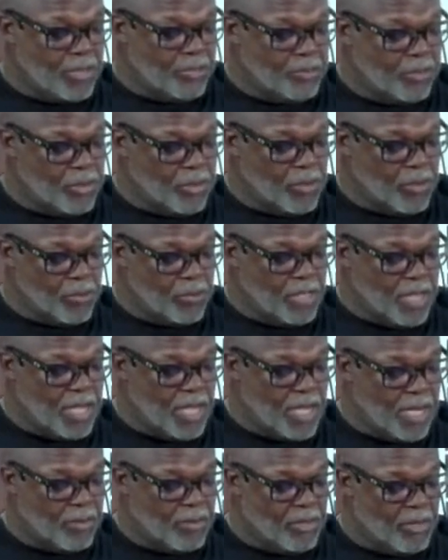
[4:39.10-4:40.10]
put on the
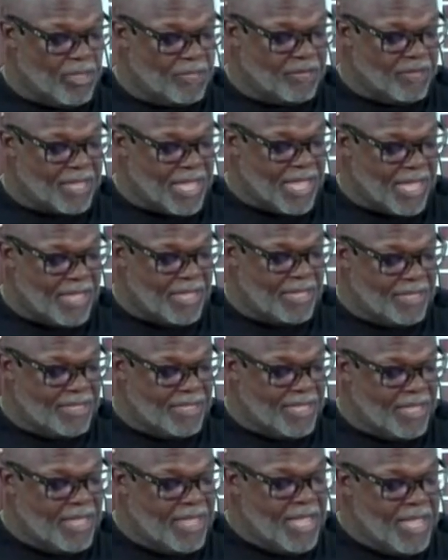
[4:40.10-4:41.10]
armor of God.
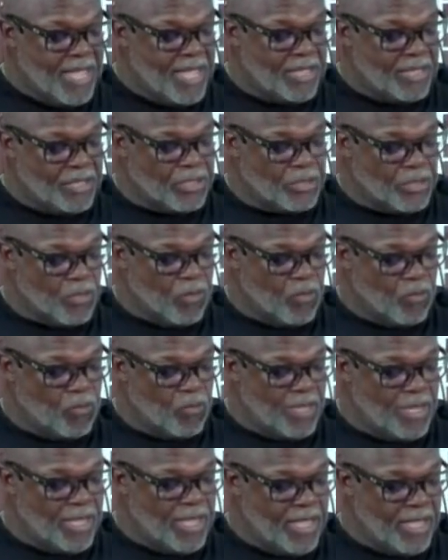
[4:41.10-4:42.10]
And so
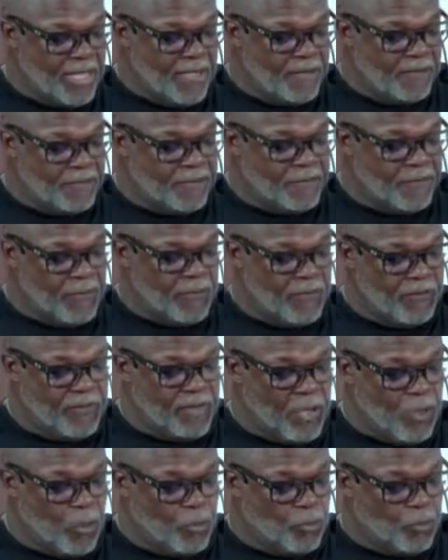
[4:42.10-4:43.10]
we've
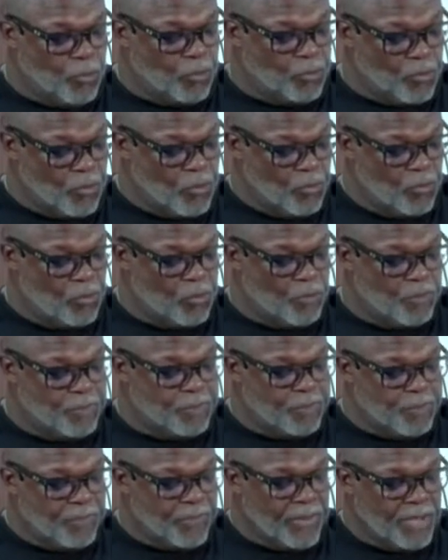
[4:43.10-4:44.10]
gone through
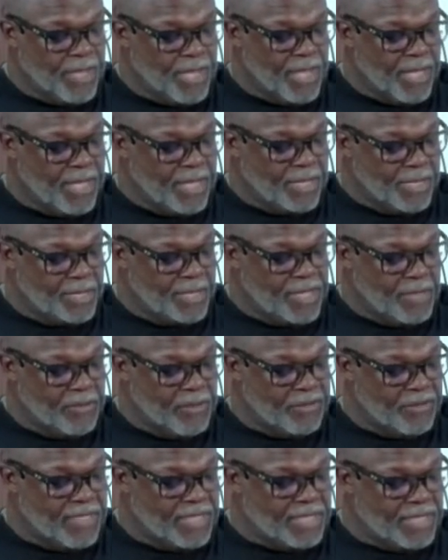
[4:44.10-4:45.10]

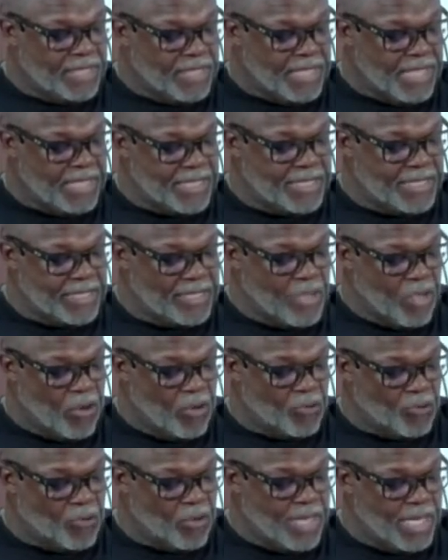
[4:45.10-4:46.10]
some of this lesson
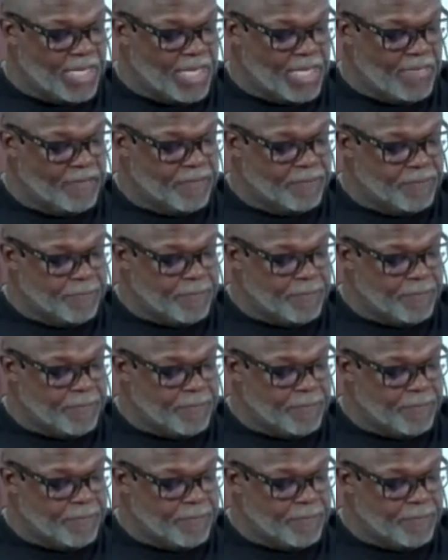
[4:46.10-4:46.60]
already.